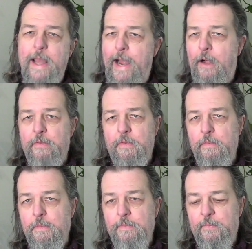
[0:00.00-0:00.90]
out.
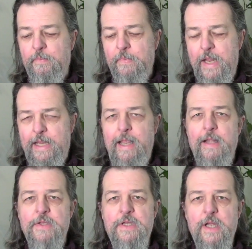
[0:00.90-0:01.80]
They
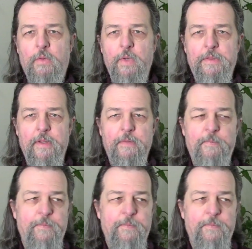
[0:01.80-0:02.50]
can't stick with it.